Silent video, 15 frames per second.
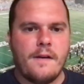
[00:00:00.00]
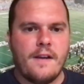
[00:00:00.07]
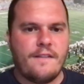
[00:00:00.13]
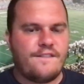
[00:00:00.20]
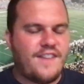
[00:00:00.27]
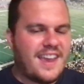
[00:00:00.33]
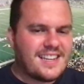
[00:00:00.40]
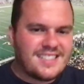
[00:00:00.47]

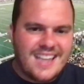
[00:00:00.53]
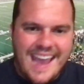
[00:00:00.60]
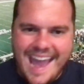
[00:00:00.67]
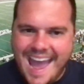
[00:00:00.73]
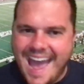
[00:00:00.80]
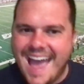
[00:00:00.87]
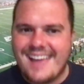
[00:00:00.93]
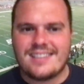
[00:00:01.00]

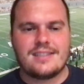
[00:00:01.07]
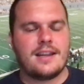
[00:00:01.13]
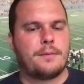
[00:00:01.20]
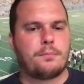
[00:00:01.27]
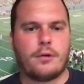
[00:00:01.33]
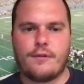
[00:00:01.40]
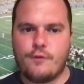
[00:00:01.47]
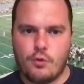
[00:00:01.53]
fantastic
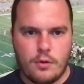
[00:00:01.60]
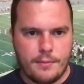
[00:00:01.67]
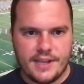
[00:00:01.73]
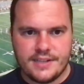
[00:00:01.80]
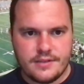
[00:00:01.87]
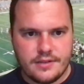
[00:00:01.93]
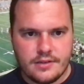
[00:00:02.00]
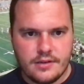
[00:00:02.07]

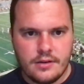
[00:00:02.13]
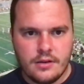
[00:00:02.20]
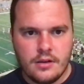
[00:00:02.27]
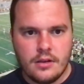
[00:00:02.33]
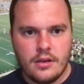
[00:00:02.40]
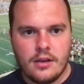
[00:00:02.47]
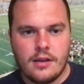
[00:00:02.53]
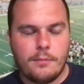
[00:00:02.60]
performance,
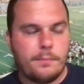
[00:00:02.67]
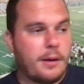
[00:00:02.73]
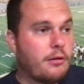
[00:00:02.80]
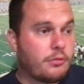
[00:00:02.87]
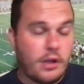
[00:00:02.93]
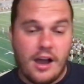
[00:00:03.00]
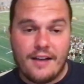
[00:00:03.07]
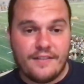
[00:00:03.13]

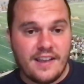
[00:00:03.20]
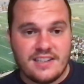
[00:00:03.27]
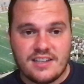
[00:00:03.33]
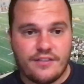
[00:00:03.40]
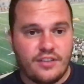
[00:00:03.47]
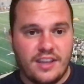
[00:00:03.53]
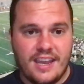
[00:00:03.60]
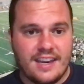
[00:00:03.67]
both
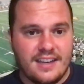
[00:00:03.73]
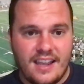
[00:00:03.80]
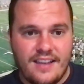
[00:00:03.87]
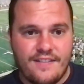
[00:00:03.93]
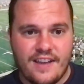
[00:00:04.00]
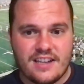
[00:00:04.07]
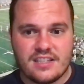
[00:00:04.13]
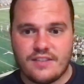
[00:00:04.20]
offensively and
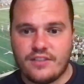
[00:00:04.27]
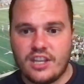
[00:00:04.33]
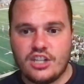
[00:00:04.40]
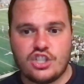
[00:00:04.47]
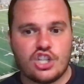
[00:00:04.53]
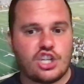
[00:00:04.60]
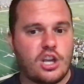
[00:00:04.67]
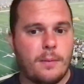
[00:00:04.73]
defensively.
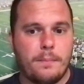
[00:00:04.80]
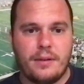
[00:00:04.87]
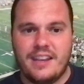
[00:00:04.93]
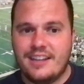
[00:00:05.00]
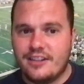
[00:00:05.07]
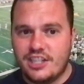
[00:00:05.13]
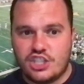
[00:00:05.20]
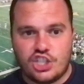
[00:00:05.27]
Just
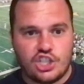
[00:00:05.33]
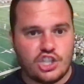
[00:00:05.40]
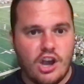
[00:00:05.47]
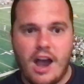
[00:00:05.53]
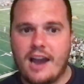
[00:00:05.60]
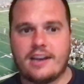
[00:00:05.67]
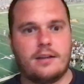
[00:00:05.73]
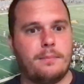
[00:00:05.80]
completely
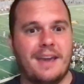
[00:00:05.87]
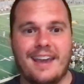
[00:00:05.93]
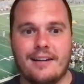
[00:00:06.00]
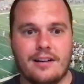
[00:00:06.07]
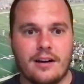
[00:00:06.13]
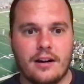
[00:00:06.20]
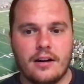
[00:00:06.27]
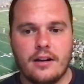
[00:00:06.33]
shocked
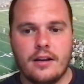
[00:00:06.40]
Baylor.